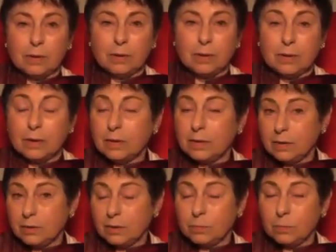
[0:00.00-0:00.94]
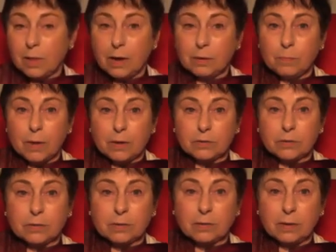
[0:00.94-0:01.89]
an Aikido black belt
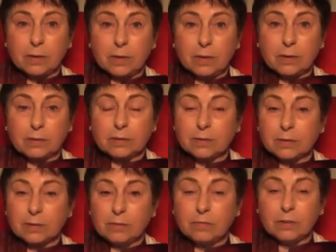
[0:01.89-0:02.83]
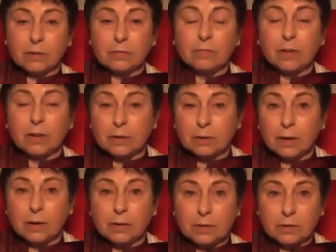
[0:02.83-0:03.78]
and a very fine
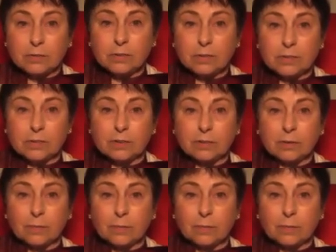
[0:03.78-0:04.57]
Aikido teacher.